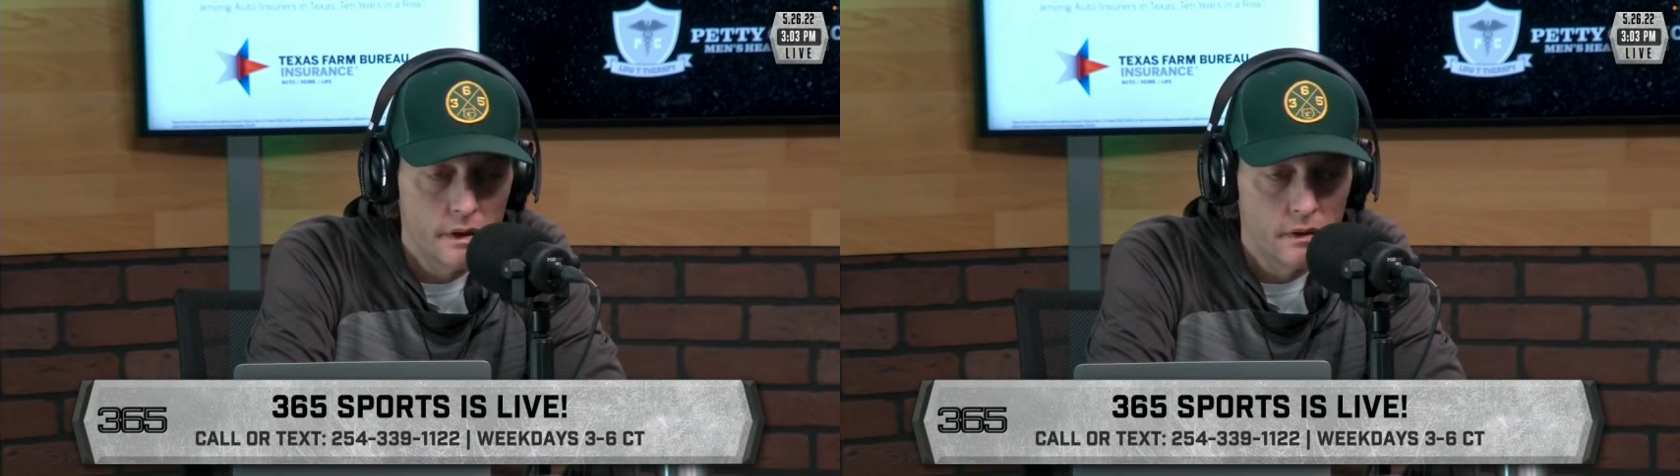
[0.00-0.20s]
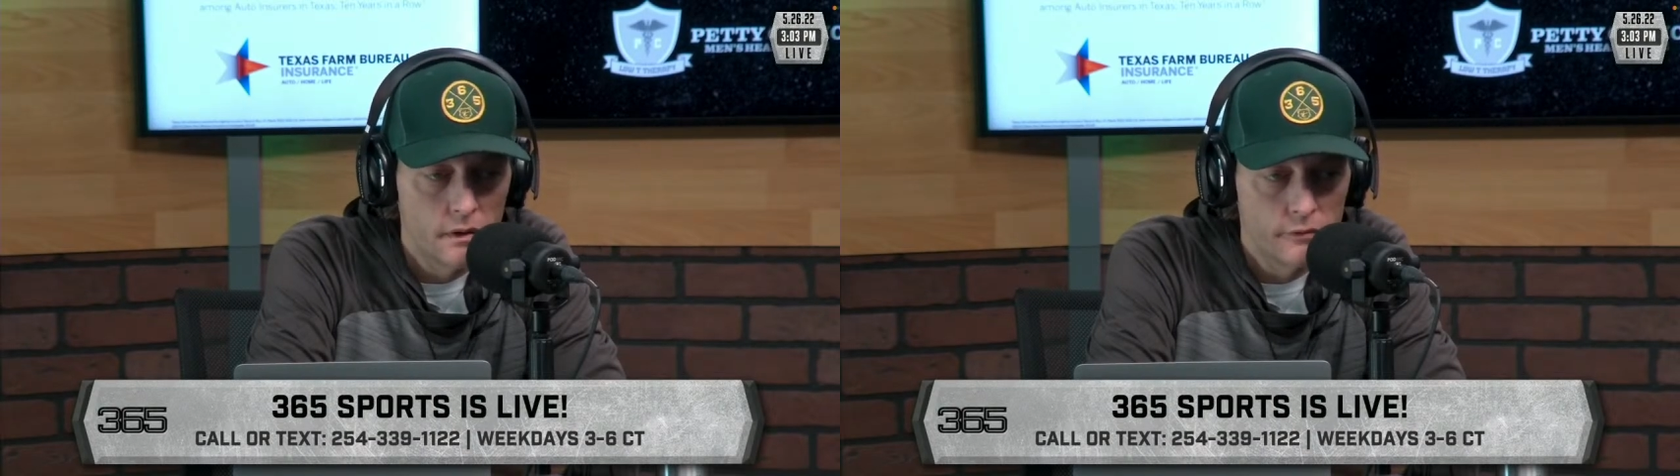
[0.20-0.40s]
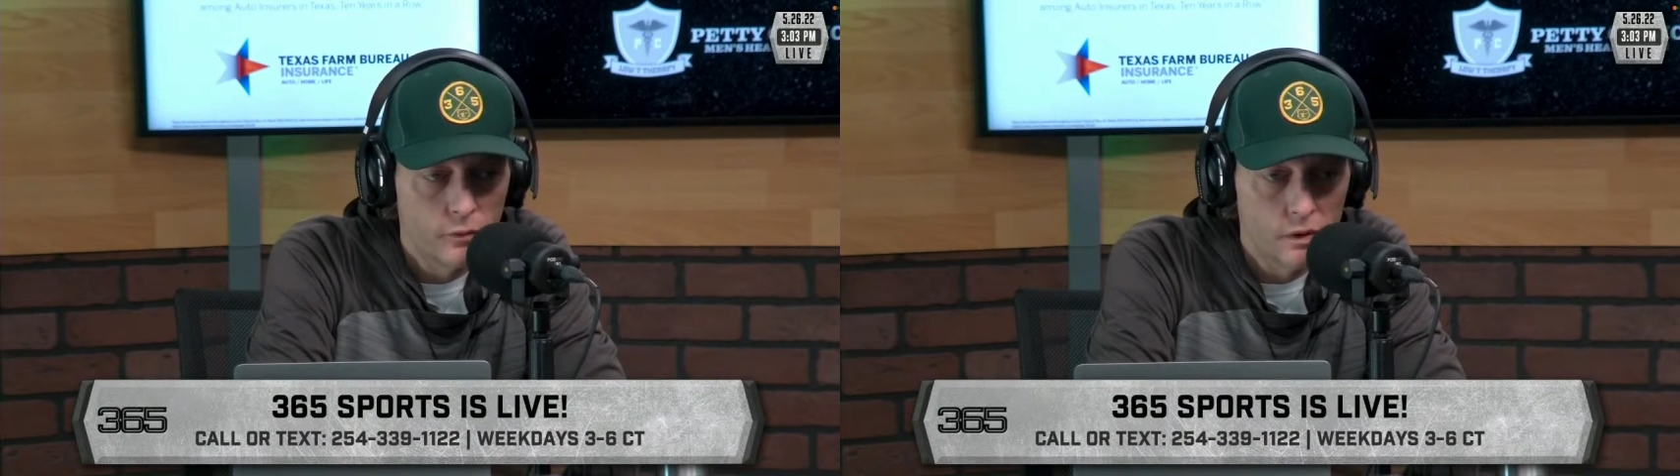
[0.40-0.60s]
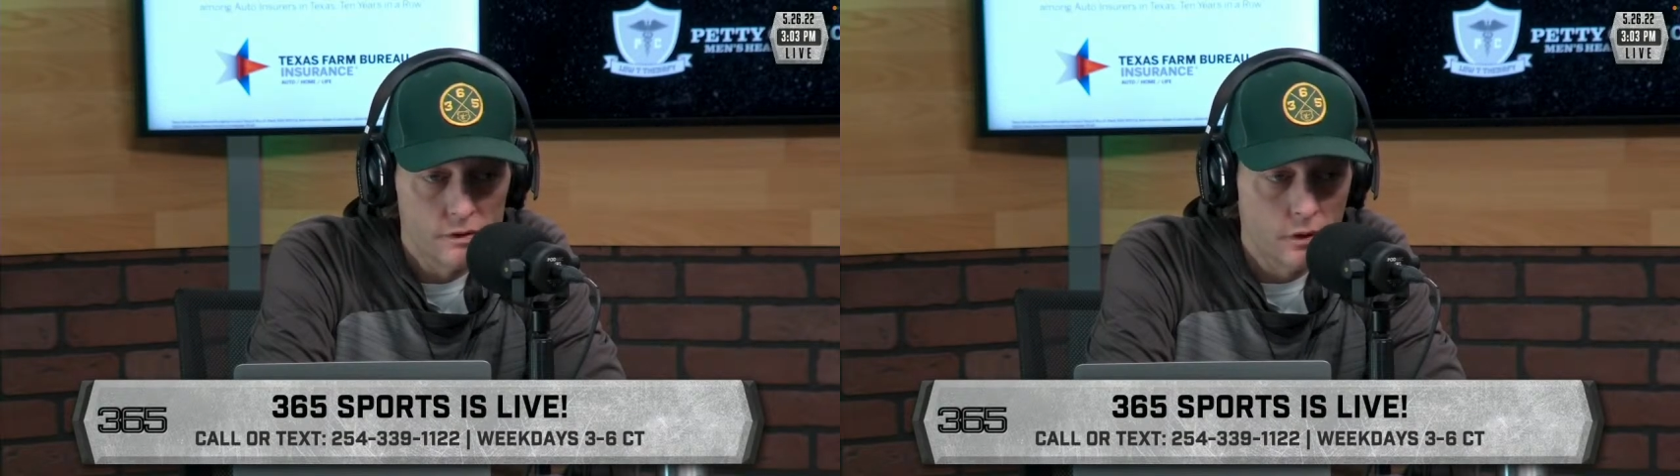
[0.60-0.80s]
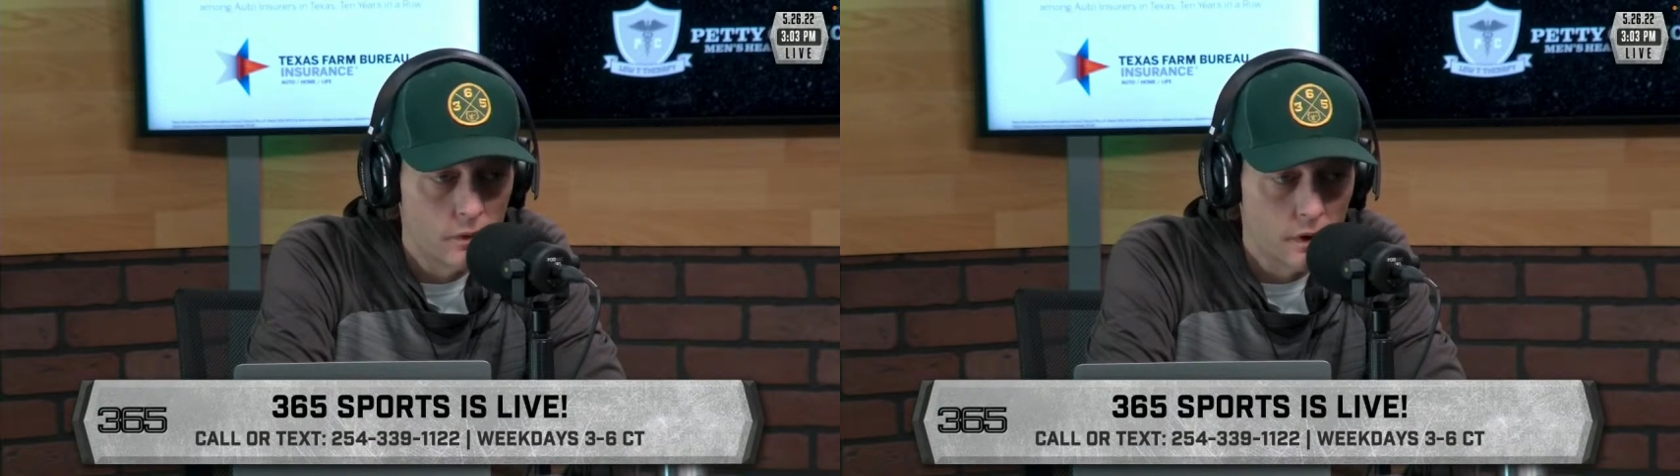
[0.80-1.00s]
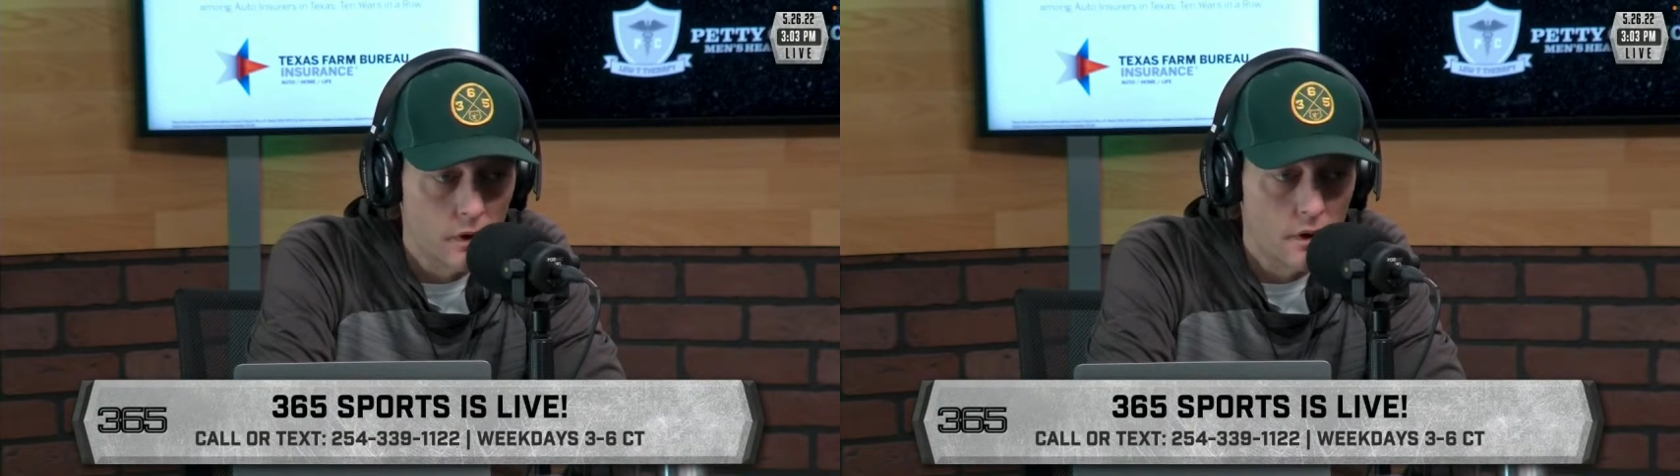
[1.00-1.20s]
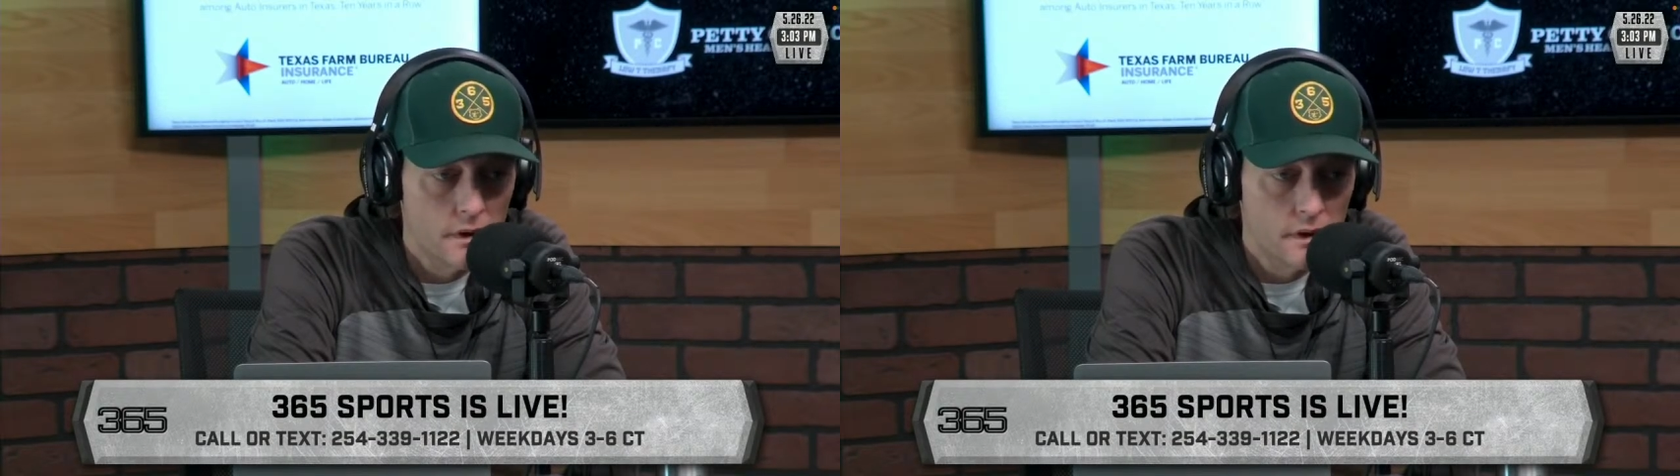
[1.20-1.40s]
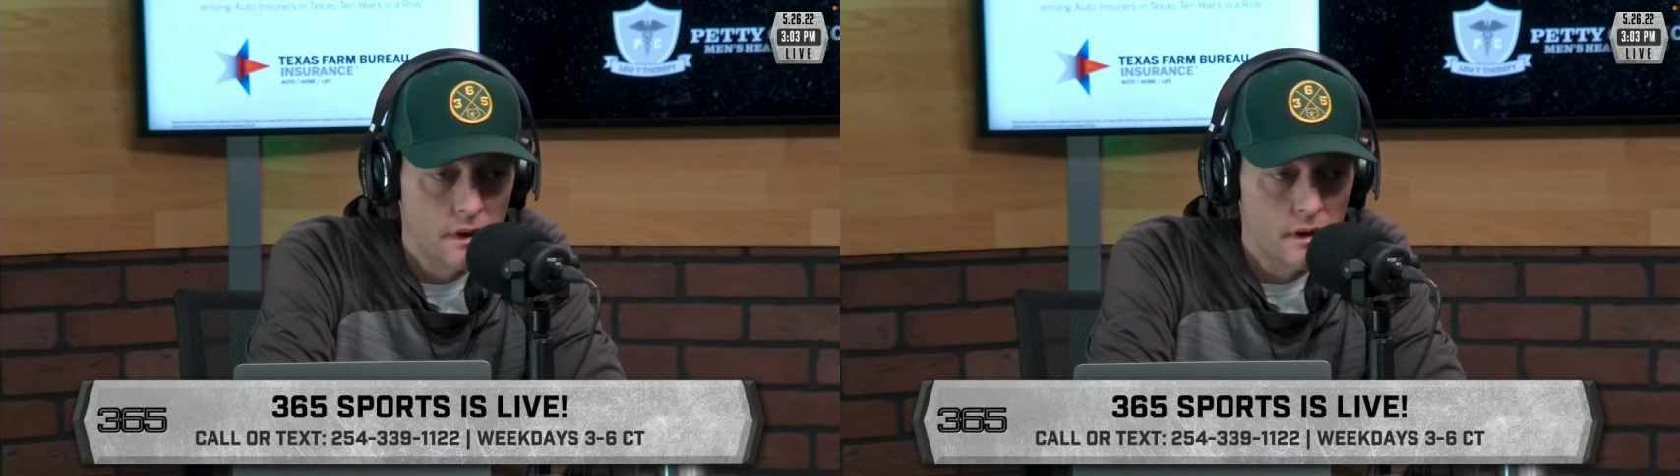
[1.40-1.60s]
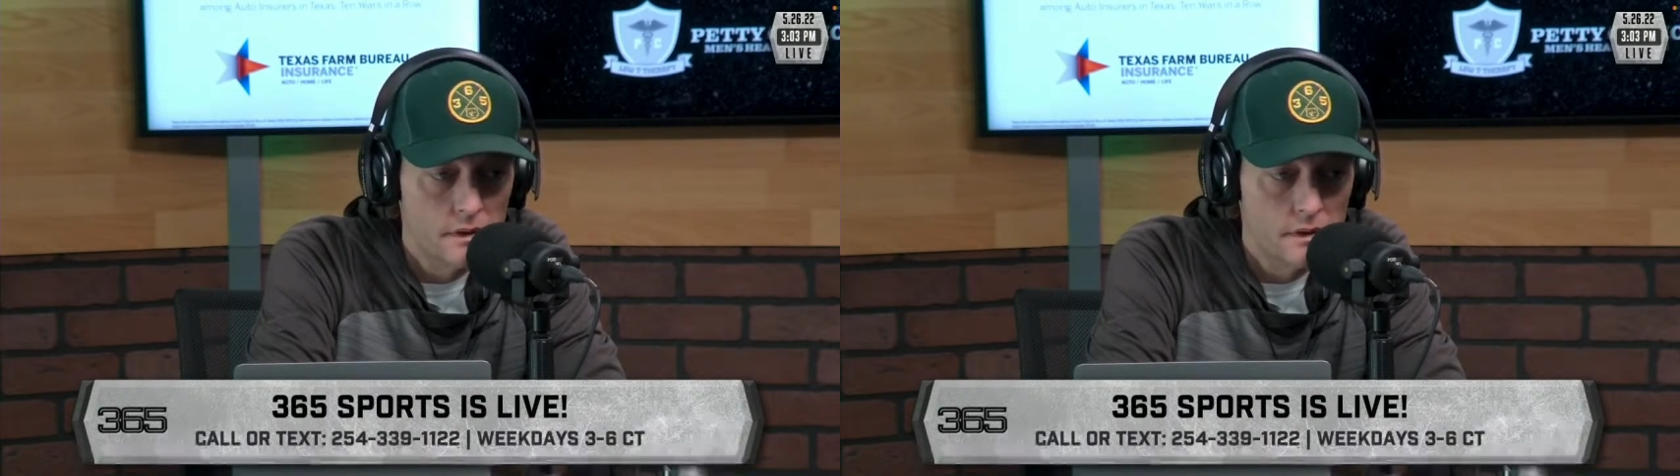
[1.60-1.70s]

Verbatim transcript: of what's going on uh,